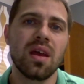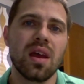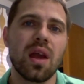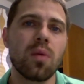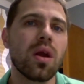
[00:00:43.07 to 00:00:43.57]

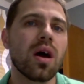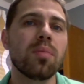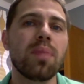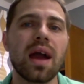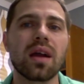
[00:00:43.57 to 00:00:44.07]
and I want to
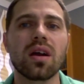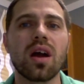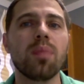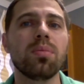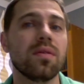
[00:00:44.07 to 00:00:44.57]
unpack a
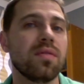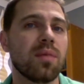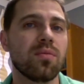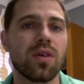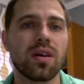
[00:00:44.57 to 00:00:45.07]
couple of
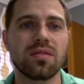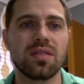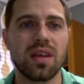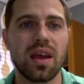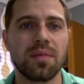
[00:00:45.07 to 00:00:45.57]
them for us
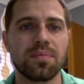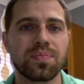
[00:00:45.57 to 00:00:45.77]
today.